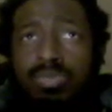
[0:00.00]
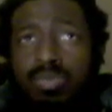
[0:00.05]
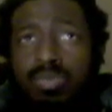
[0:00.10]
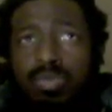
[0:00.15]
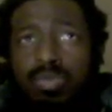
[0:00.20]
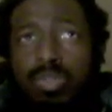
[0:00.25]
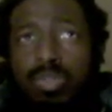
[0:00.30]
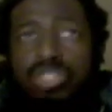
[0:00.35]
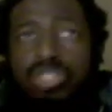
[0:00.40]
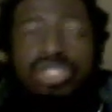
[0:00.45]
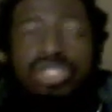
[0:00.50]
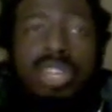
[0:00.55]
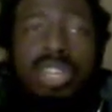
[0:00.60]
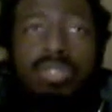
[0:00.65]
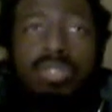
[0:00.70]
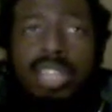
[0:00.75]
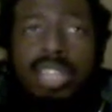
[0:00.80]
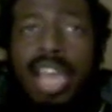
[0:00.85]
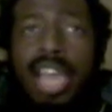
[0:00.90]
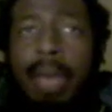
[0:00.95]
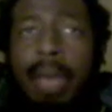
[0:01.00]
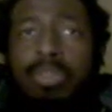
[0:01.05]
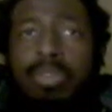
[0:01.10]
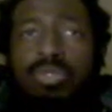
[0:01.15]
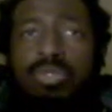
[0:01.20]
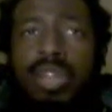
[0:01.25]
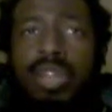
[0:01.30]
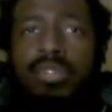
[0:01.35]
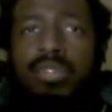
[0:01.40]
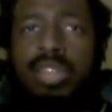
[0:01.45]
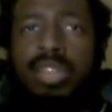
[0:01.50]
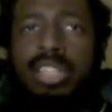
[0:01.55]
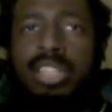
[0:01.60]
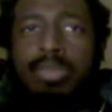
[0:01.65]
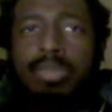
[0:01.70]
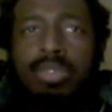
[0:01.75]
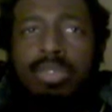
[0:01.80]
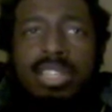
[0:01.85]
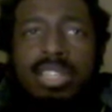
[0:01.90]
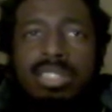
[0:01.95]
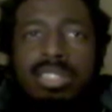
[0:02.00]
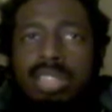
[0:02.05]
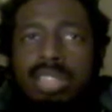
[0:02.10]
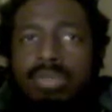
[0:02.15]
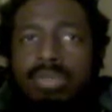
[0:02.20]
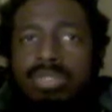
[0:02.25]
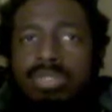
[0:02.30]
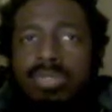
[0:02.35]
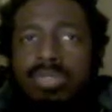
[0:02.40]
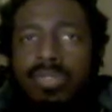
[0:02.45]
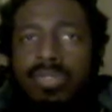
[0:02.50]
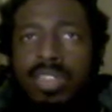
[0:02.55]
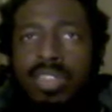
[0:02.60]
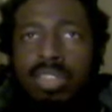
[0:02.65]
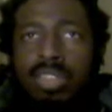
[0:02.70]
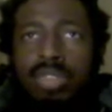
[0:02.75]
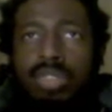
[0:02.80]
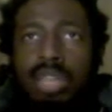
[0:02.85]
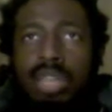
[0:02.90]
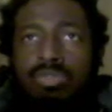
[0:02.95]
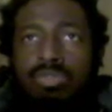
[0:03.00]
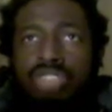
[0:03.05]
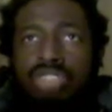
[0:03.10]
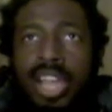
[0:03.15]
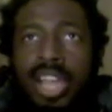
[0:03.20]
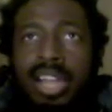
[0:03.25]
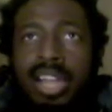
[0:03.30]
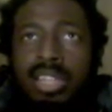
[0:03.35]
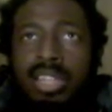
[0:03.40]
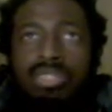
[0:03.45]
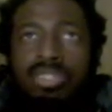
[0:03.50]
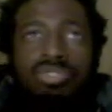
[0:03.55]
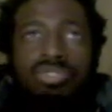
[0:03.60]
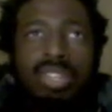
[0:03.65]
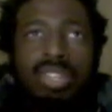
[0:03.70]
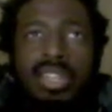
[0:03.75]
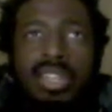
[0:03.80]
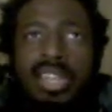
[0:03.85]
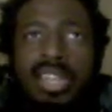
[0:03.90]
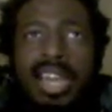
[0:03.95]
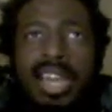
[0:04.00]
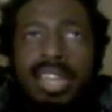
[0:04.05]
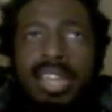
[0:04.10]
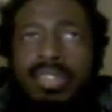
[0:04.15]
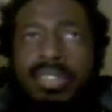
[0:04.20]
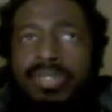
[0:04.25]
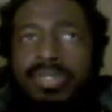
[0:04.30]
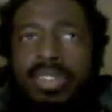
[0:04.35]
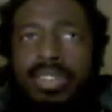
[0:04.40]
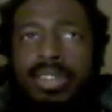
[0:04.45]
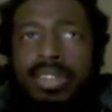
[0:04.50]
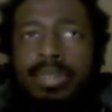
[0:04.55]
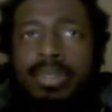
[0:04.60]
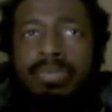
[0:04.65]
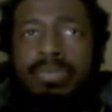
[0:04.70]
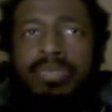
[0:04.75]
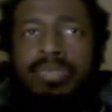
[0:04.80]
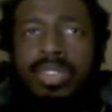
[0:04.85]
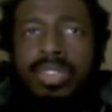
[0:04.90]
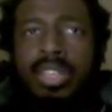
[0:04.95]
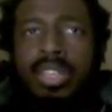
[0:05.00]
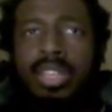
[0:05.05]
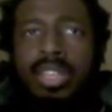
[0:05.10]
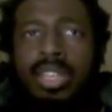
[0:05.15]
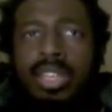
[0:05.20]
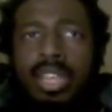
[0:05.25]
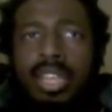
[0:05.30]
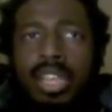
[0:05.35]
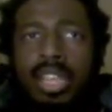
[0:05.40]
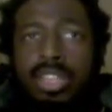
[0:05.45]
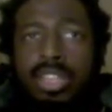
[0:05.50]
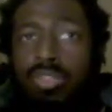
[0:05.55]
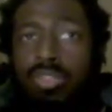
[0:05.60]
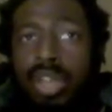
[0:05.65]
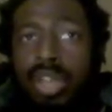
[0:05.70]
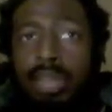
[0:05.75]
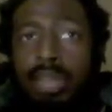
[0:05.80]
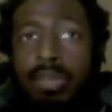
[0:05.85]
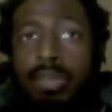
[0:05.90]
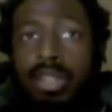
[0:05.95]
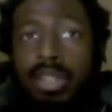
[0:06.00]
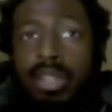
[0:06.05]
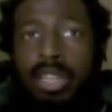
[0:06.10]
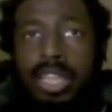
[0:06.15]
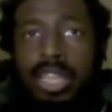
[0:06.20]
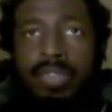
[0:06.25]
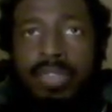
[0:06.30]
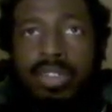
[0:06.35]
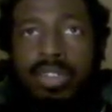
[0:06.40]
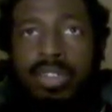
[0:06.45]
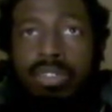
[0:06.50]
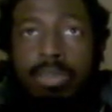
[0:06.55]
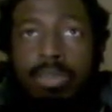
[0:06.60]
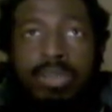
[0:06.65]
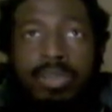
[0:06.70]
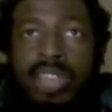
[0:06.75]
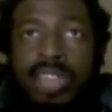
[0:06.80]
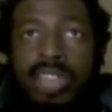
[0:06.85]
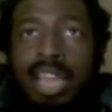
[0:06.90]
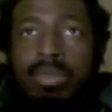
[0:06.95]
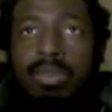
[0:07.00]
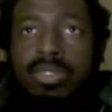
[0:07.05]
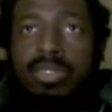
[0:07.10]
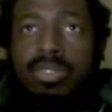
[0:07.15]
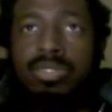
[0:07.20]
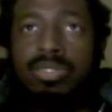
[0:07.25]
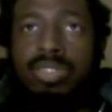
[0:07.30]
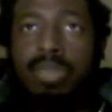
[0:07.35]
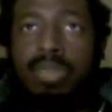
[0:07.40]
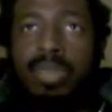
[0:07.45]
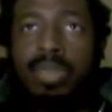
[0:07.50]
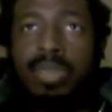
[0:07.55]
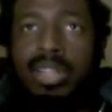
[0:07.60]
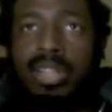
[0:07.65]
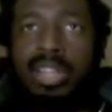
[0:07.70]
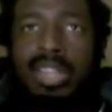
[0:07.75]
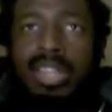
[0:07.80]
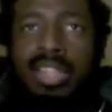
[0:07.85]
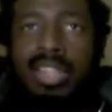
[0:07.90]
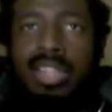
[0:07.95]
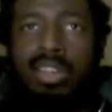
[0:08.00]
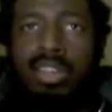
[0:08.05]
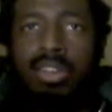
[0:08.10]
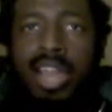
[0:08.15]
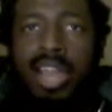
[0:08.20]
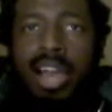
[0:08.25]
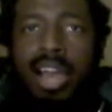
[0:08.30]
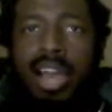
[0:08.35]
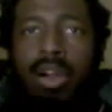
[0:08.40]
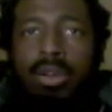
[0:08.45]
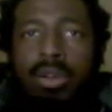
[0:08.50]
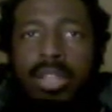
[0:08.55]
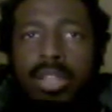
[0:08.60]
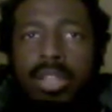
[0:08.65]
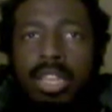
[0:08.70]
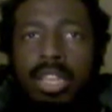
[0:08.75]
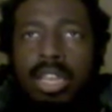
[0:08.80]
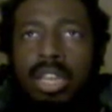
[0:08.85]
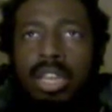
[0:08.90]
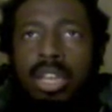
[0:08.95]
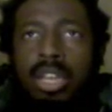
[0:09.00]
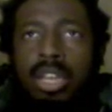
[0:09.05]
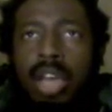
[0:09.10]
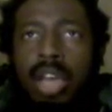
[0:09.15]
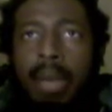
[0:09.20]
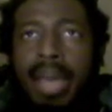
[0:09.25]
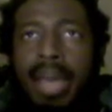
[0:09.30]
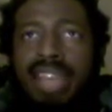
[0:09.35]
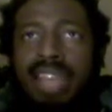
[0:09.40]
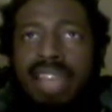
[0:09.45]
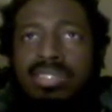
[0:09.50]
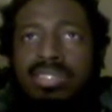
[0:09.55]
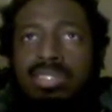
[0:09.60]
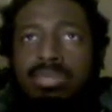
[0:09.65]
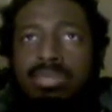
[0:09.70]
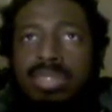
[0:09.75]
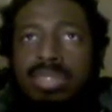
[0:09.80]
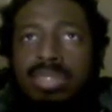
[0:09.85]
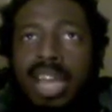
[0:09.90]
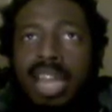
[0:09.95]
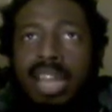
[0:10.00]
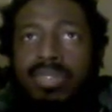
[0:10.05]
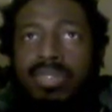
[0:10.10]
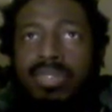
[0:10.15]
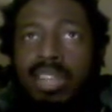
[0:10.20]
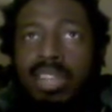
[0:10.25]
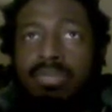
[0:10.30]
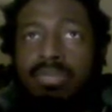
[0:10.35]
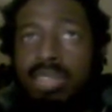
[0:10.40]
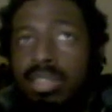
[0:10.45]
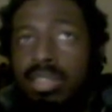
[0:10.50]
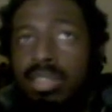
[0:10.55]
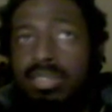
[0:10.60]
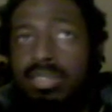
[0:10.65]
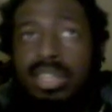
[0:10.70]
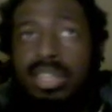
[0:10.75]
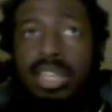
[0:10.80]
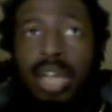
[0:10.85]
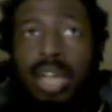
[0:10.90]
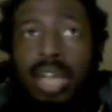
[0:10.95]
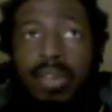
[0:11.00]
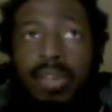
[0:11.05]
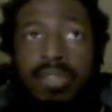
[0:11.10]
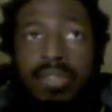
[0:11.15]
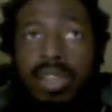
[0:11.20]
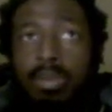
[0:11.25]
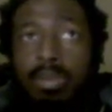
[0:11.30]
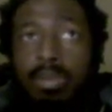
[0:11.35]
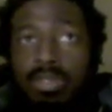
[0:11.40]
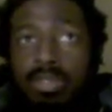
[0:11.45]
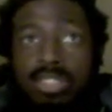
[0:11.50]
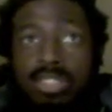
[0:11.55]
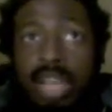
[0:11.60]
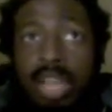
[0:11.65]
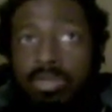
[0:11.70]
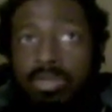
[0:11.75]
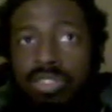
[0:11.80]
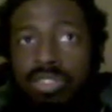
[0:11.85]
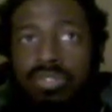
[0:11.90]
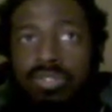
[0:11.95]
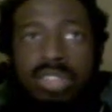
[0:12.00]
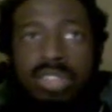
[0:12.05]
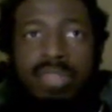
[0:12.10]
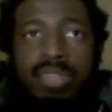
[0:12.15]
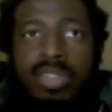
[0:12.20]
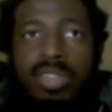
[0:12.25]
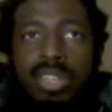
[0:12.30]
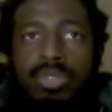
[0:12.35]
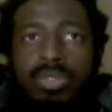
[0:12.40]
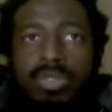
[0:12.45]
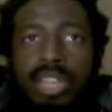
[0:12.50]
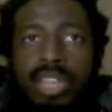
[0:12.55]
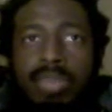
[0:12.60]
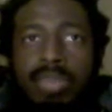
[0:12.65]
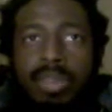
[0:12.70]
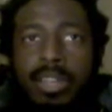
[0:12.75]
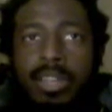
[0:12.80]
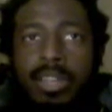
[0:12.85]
Which generally happens whenever, like, the preconceptions of a video game challenge, like, kind of, the credibility of a group of gamers or something like that that are now amassing some kind of, like, meal ticket off of their perception of said video game, right?